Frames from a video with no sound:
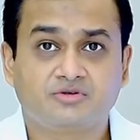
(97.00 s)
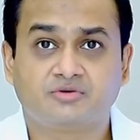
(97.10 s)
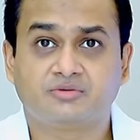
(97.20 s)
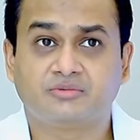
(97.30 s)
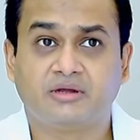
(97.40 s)

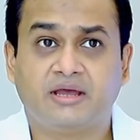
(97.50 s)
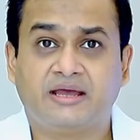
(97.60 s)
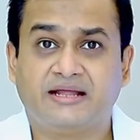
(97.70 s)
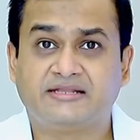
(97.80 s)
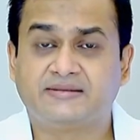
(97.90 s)
So
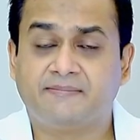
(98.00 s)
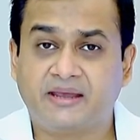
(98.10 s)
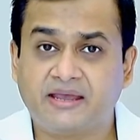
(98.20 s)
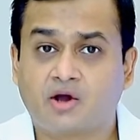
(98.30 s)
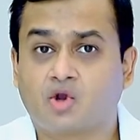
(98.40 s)
it's a
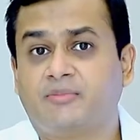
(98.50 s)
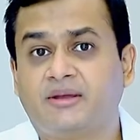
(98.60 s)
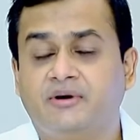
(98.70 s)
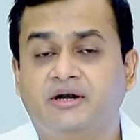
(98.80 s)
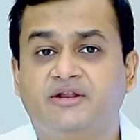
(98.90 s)
big economic
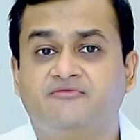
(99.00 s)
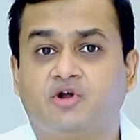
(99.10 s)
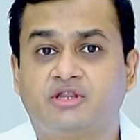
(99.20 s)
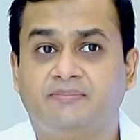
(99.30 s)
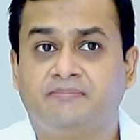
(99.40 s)
burden
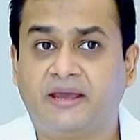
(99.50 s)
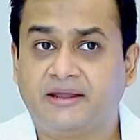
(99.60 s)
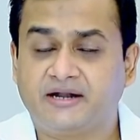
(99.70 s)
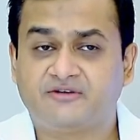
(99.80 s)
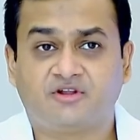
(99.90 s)
for the
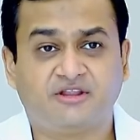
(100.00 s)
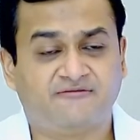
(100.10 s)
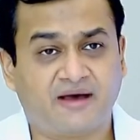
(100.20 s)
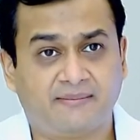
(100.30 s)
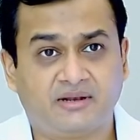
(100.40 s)
parent, for the
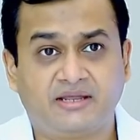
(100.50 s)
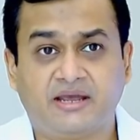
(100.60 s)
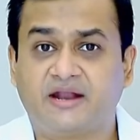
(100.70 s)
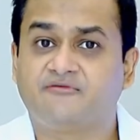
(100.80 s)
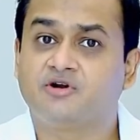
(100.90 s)
family,
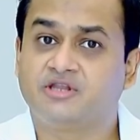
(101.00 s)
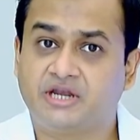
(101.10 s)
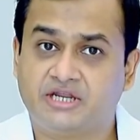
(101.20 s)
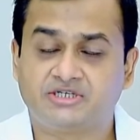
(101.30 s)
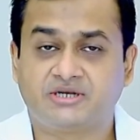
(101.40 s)
and for the
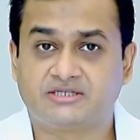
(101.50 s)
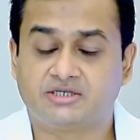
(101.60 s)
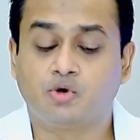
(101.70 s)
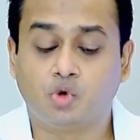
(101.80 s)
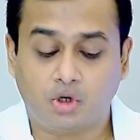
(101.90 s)
nation as
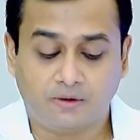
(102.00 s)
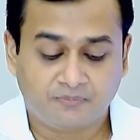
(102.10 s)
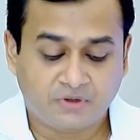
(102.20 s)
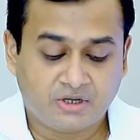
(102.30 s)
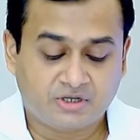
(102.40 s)
a whole.
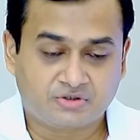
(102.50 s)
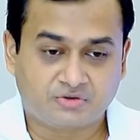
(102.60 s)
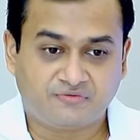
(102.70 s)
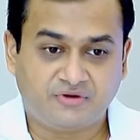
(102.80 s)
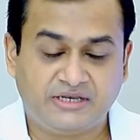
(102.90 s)

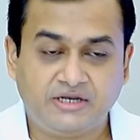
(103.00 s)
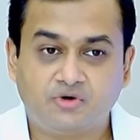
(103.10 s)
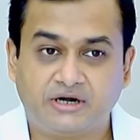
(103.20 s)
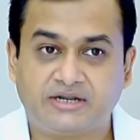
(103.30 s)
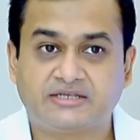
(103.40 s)
So we need
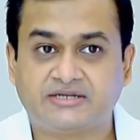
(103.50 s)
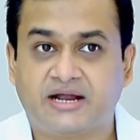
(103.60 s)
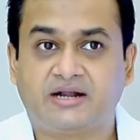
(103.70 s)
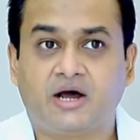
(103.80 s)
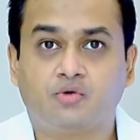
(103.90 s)
to
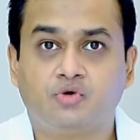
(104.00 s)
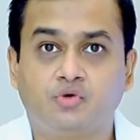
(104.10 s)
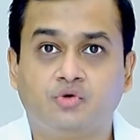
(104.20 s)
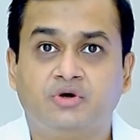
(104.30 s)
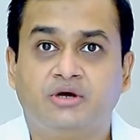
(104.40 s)
understand how
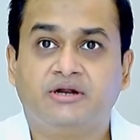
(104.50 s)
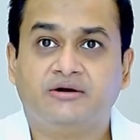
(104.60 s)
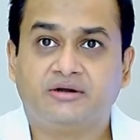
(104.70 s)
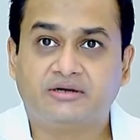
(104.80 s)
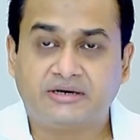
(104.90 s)
to
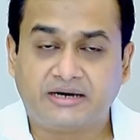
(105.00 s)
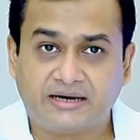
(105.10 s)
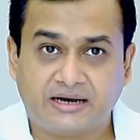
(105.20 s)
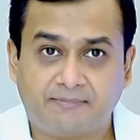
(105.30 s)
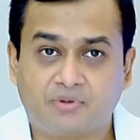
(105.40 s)

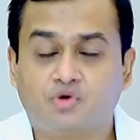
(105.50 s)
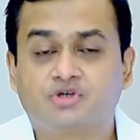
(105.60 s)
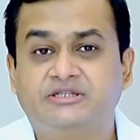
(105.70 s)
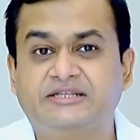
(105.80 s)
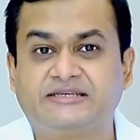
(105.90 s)

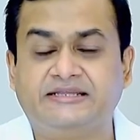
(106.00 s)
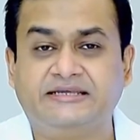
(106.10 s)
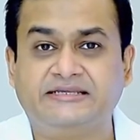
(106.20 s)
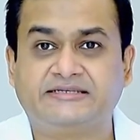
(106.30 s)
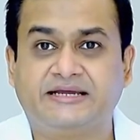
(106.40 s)
approach
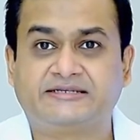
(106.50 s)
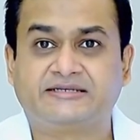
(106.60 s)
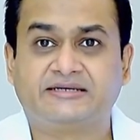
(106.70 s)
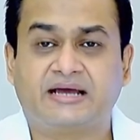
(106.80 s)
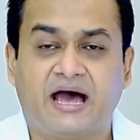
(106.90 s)
these
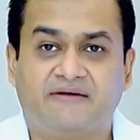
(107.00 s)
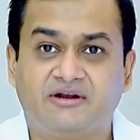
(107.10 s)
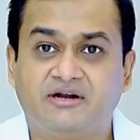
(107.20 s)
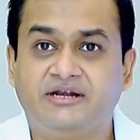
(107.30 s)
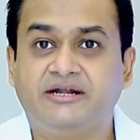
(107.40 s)
kids, have
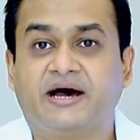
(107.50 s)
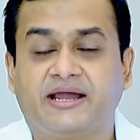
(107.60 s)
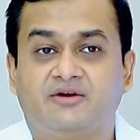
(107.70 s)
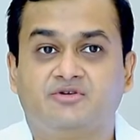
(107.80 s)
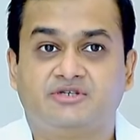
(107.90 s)
an early
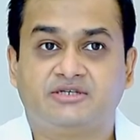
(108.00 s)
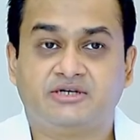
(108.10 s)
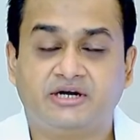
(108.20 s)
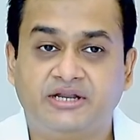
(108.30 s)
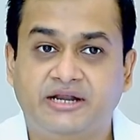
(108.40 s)
diagnosis,
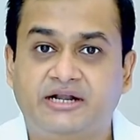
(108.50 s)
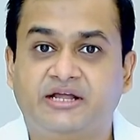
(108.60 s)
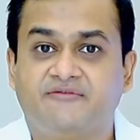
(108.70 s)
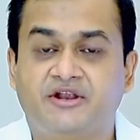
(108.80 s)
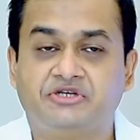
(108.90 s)
early
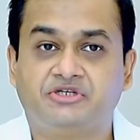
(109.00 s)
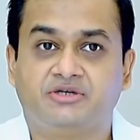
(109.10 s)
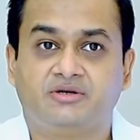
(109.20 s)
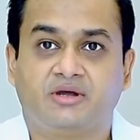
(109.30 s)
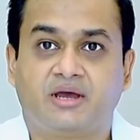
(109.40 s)

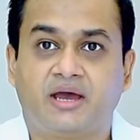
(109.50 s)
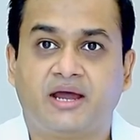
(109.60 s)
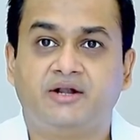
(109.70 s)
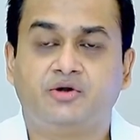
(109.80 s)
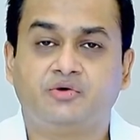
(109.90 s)
intervention,
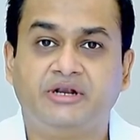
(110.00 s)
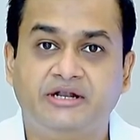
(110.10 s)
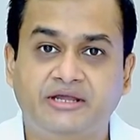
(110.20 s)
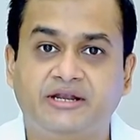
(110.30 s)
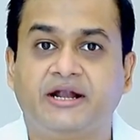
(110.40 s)
and to
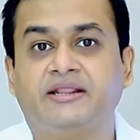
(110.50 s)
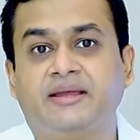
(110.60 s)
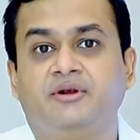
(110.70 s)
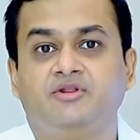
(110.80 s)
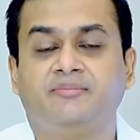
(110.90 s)
integrate
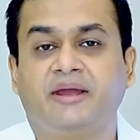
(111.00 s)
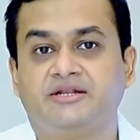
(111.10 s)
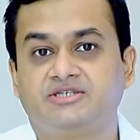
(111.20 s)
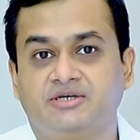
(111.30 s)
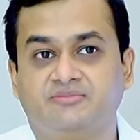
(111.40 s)
them into the
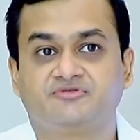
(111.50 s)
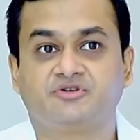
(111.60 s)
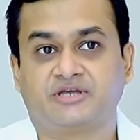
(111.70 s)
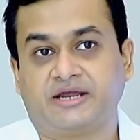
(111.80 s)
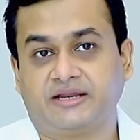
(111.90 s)
mainstream of
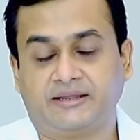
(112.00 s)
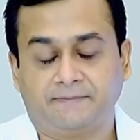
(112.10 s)
society.